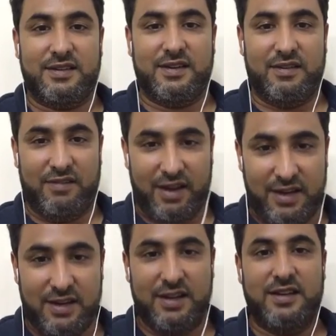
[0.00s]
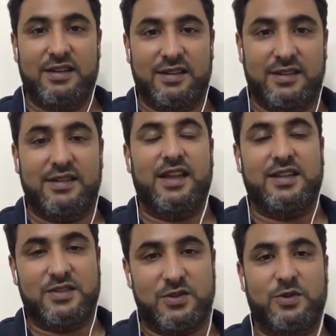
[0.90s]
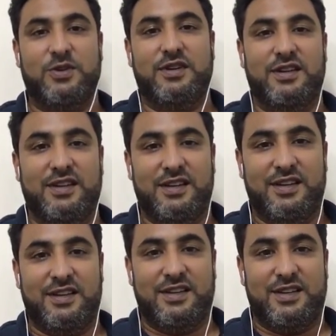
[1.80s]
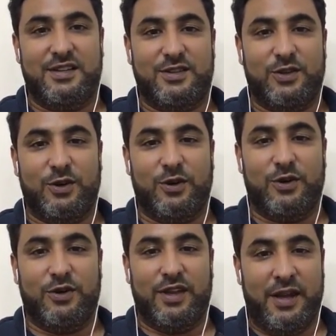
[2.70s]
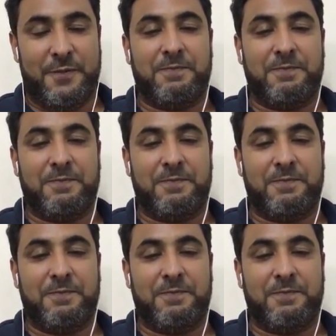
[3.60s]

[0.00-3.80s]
Right? It's true. So, yeah.